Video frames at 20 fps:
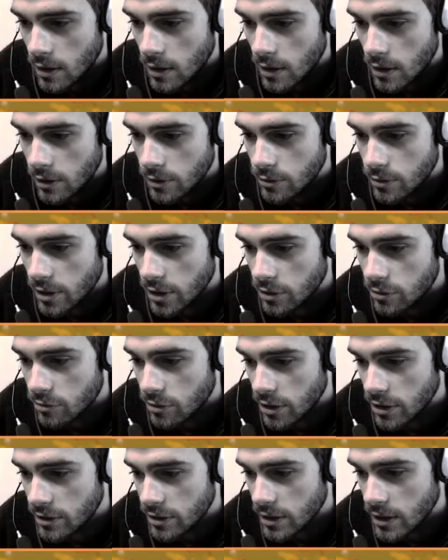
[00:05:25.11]
You can
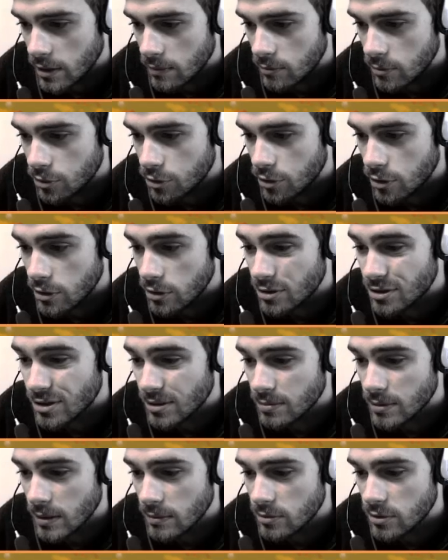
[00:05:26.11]
trade them.
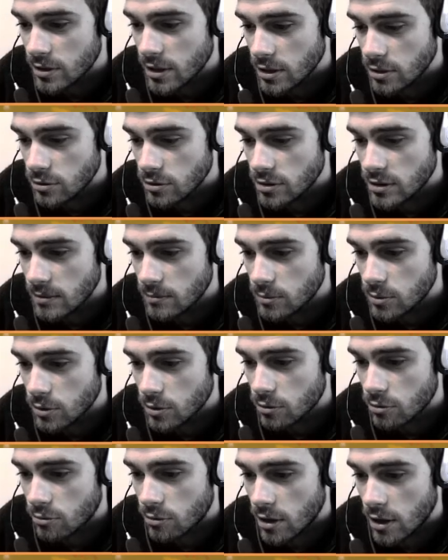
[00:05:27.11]
Sometimes you can use them to
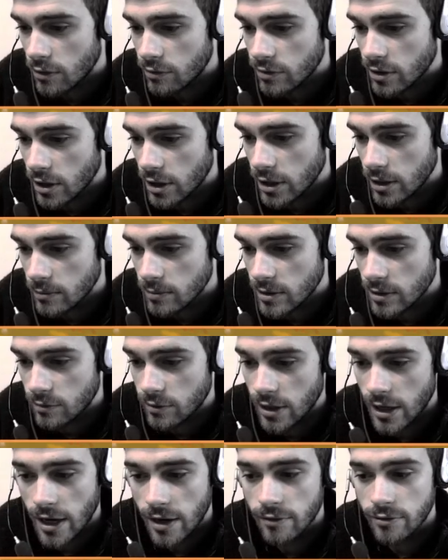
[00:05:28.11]
craft items if
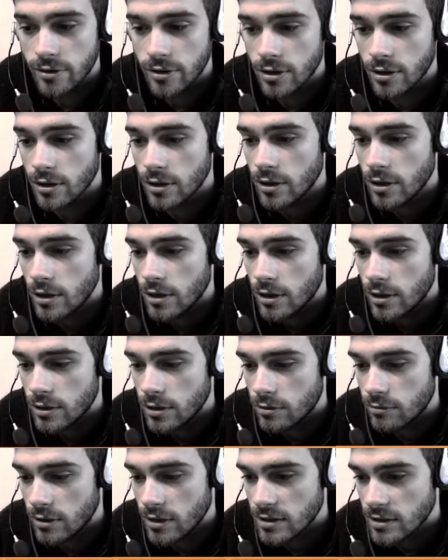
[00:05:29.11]
you have the
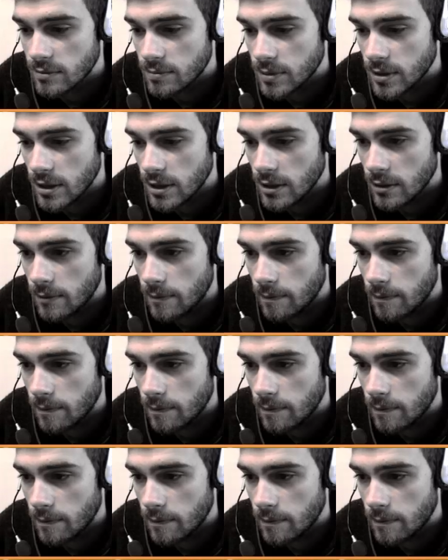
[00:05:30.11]
recipe.